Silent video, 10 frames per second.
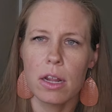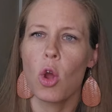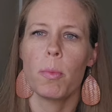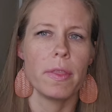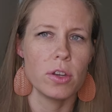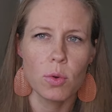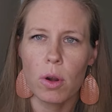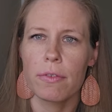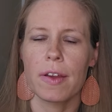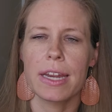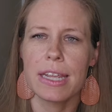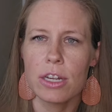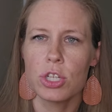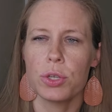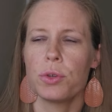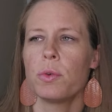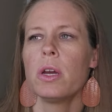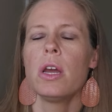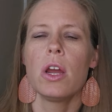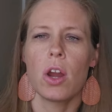open the door if I need to
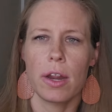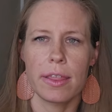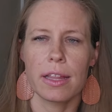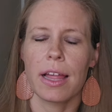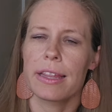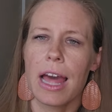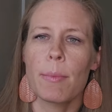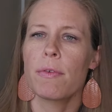or anything like that.